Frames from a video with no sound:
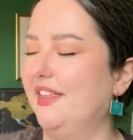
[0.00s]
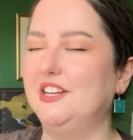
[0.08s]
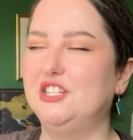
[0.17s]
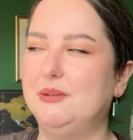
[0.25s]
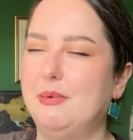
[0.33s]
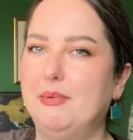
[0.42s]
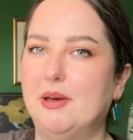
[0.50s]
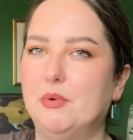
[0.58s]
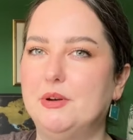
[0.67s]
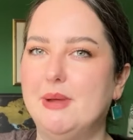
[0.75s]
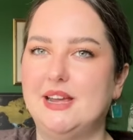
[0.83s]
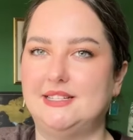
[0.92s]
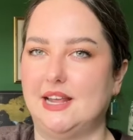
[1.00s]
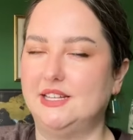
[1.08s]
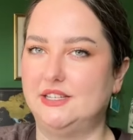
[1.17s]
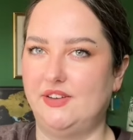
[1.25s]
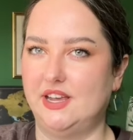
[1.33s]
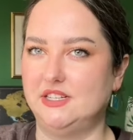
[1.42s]
Actually, maybe that would make
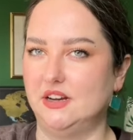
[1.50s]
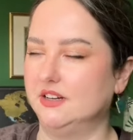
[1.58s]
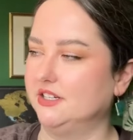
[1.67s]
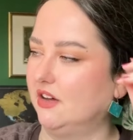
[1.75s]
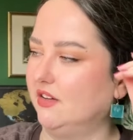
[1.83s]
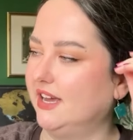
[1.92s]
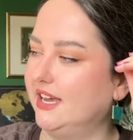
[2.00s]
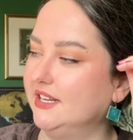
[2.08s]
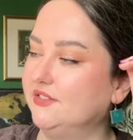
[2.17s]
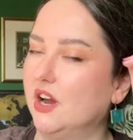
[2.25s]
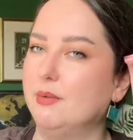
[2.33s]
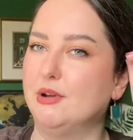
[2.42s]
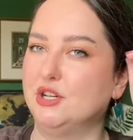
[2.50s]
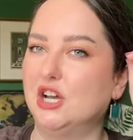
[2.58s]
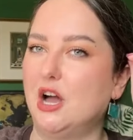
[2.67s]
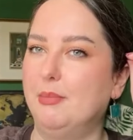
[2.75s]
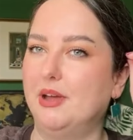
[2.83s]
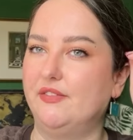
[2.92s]
sense if it is young adult. It is very much a
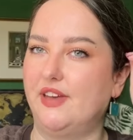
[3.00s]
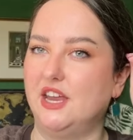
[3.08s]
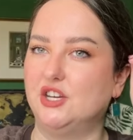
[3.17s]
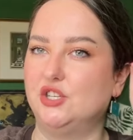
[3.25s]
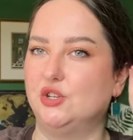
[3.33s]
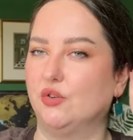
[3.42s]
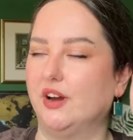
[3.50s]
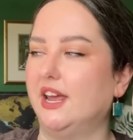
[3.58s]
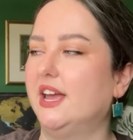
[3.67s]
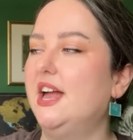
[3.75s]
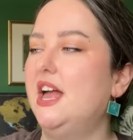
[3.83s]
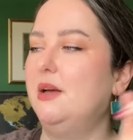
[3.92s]
coming of age story.